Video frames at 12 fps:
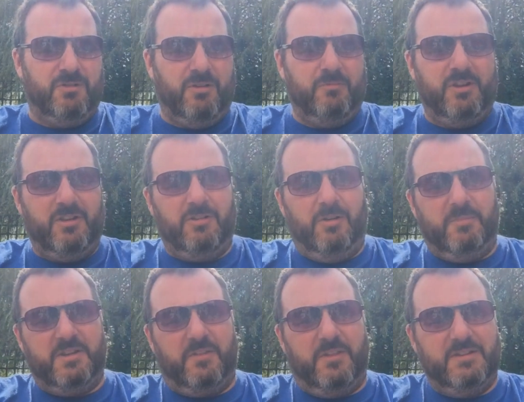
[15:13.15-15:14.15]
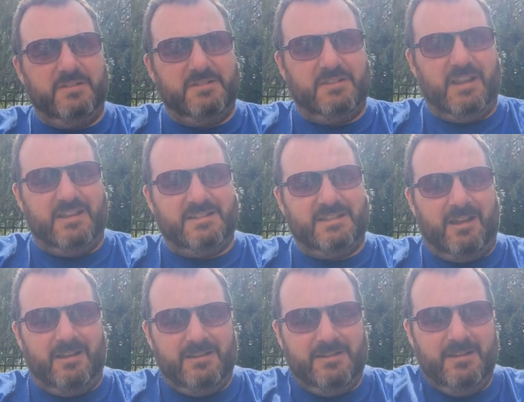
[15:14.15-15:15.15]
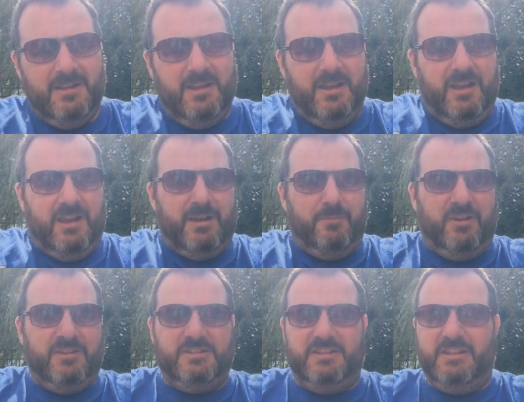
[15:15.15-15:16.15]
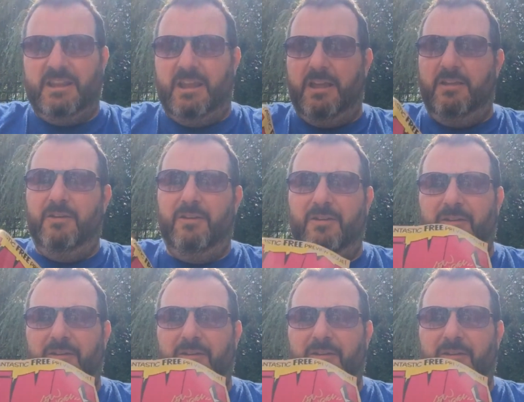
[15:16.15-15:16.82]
So I went and got my things to get signed, and I managed to get